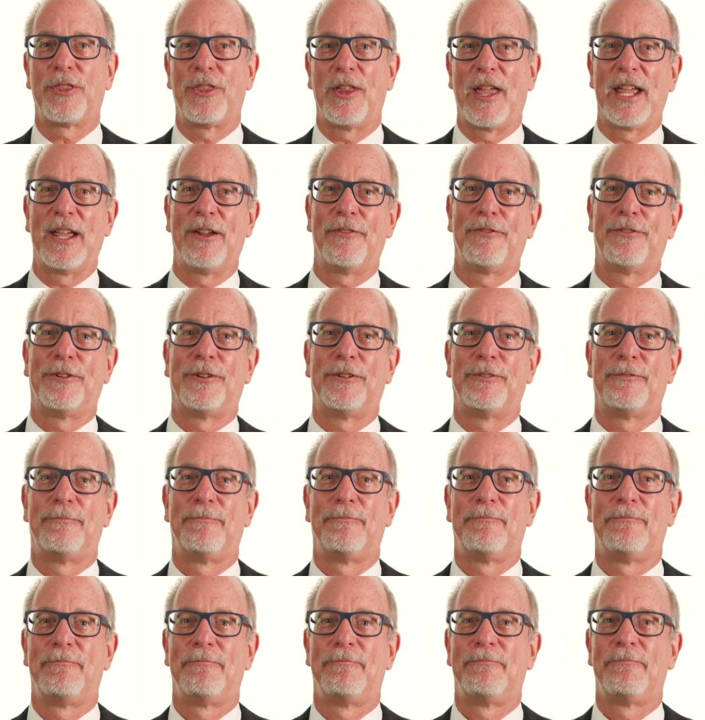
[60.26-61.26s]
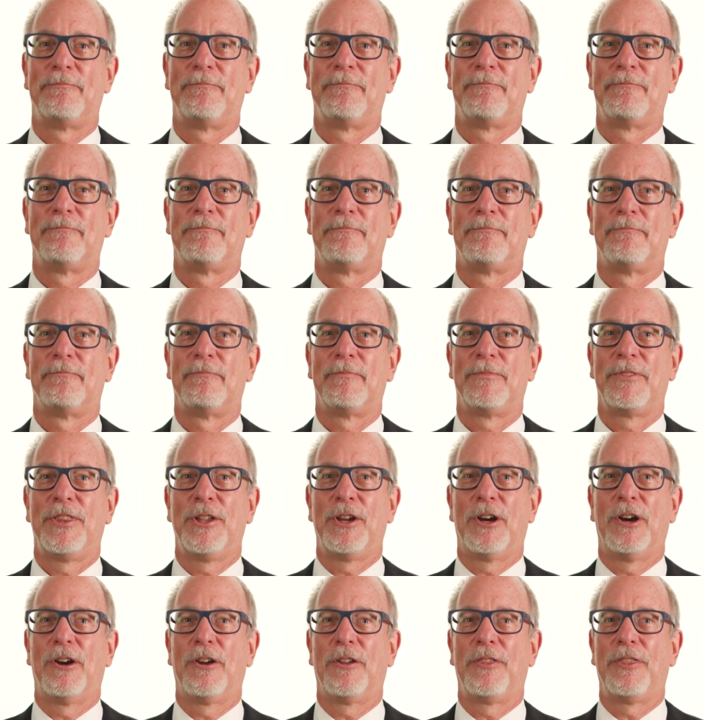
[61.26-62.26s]
thankful.
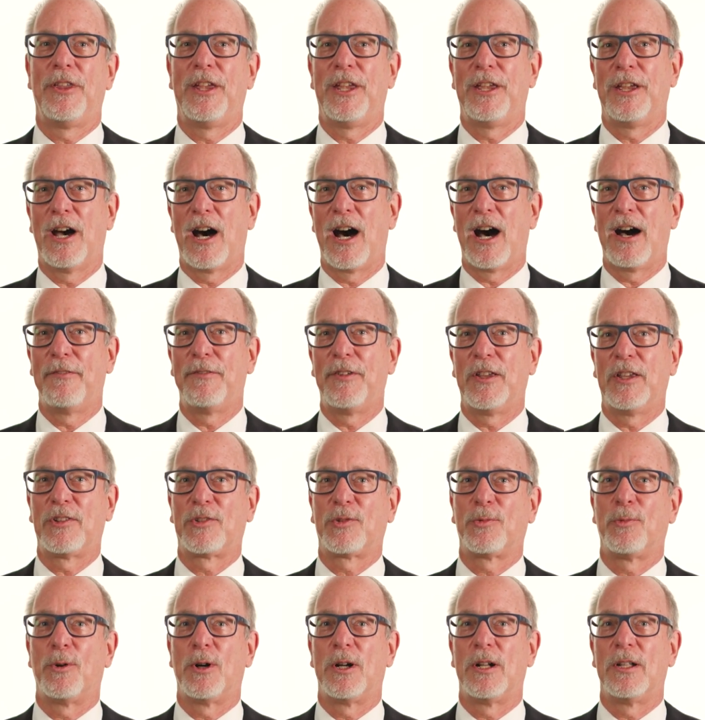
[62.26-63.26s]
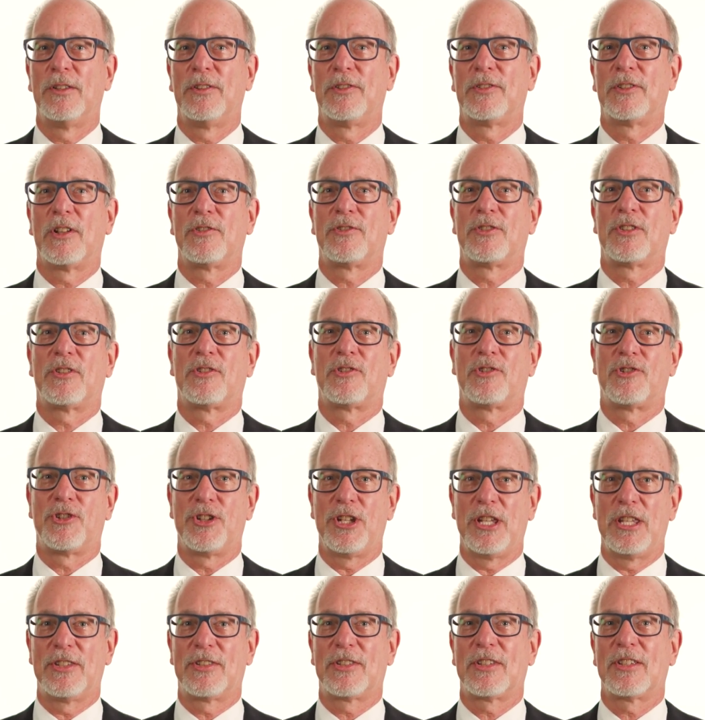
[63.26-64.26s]
There are the obvious ones, such as
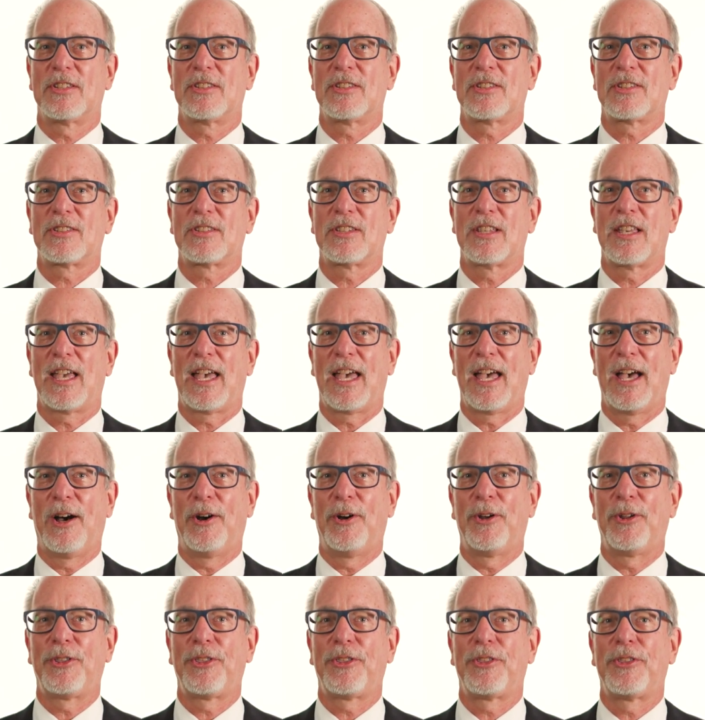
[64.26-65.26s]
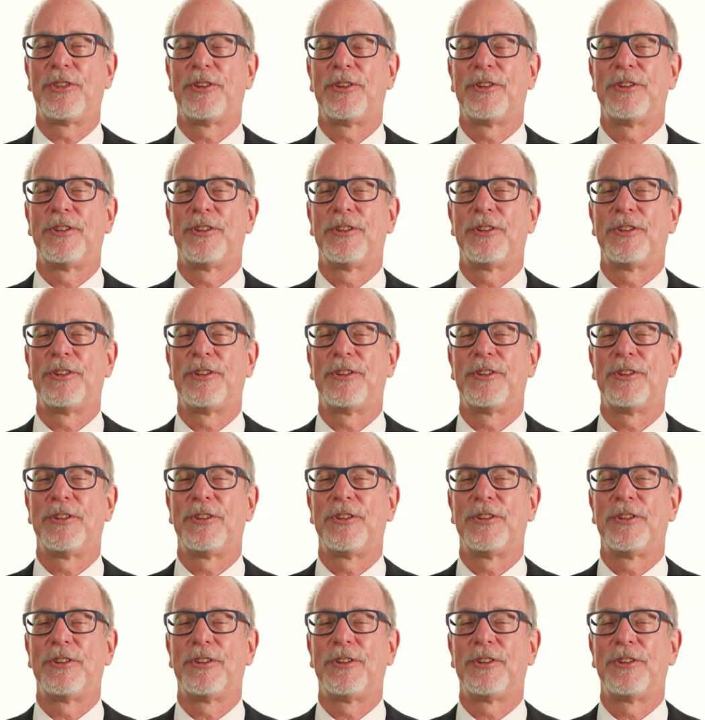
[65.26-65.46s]
Jesus, health,